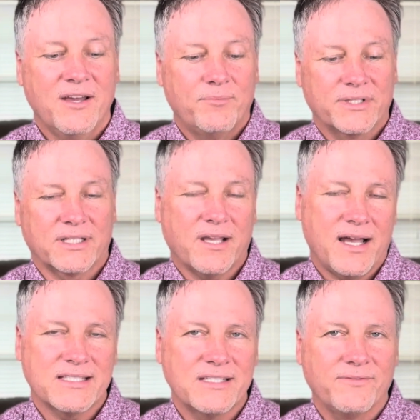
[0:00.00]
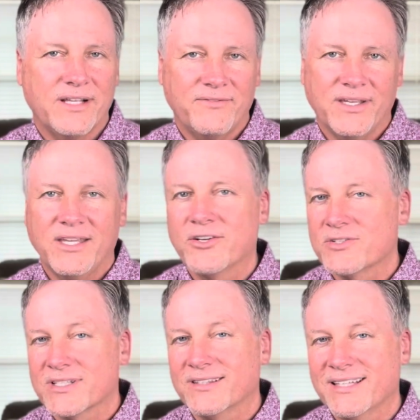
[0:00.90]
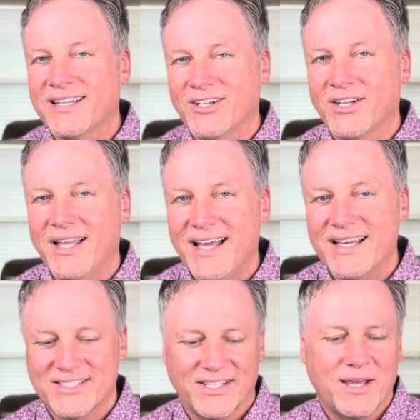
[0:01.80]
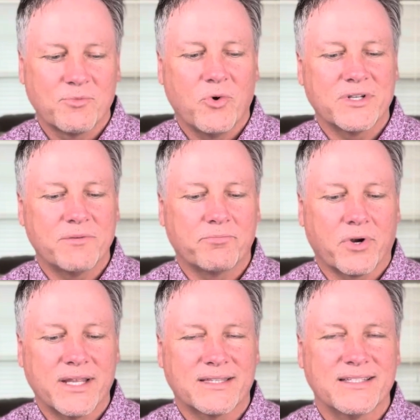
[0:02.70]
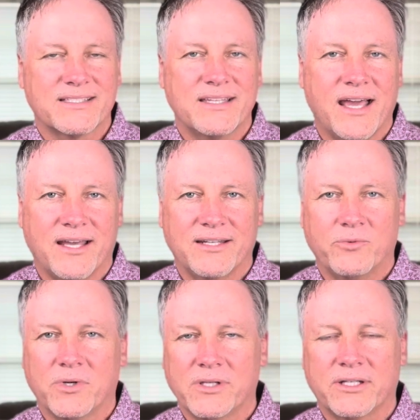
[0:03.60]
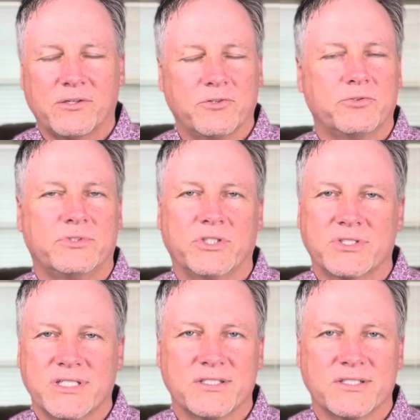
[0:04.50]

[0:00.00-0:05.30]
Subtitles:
But the cost of living here is a little less, and I'm going to break this down, and we'll include goods and